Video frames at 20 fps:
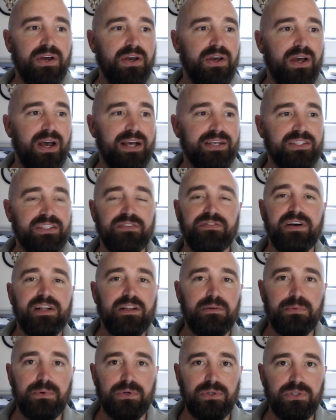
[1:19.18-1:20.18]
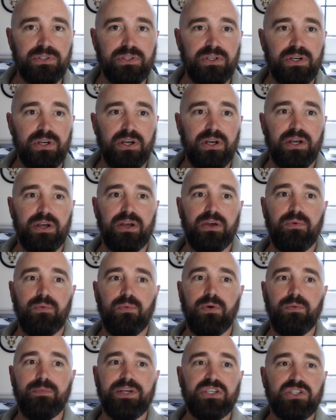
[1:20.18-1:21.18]
as developers,
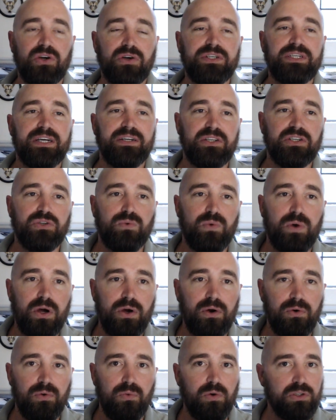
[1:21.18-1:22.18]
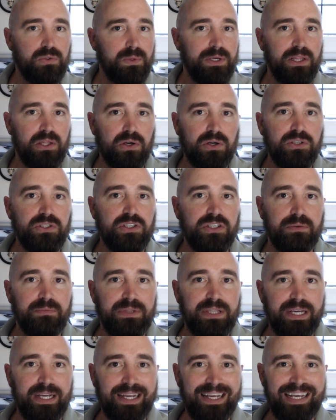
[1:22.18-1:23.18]
when we start down this road, once we learn
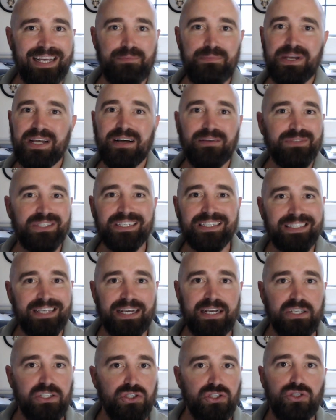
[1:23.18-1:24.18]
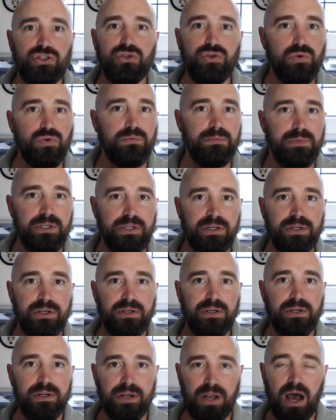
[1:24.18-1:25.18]
something, it becomes this like assumed
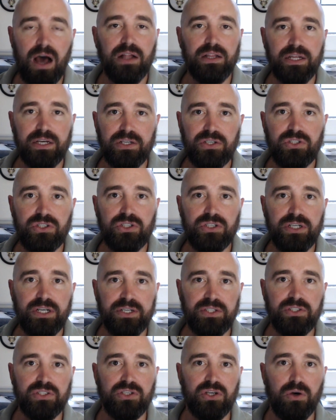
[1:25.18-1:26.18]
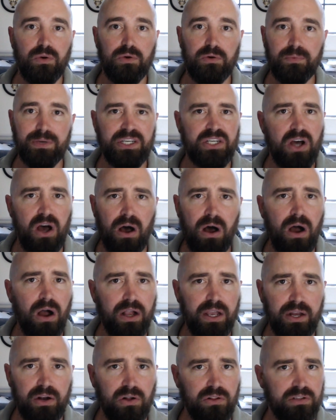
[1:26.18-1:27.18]
knowledge. And so when we
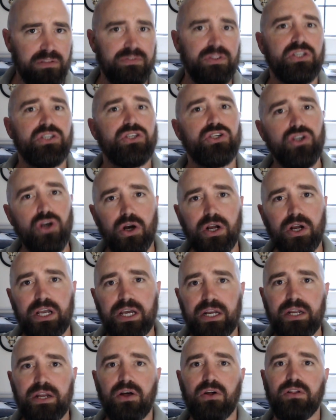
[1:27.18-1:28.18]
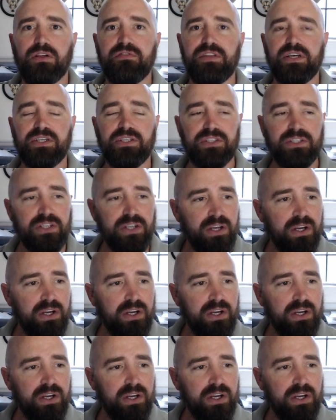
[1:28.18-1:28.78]
talk and all of this jargon and all of this,